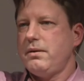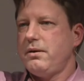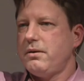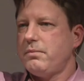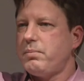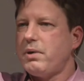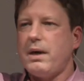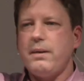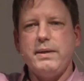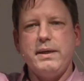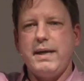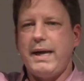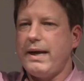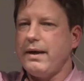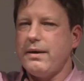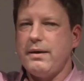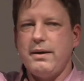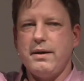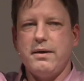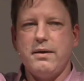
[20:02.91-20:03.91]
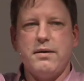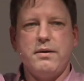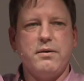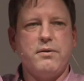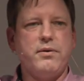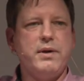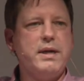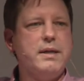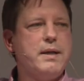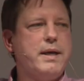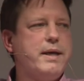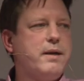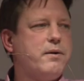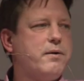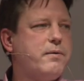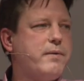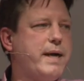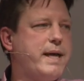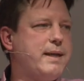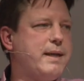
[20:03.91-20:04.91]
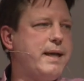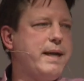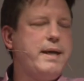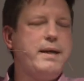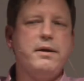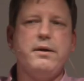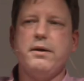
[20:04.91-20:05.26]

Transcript: You're probably not going to get a green light or a red light.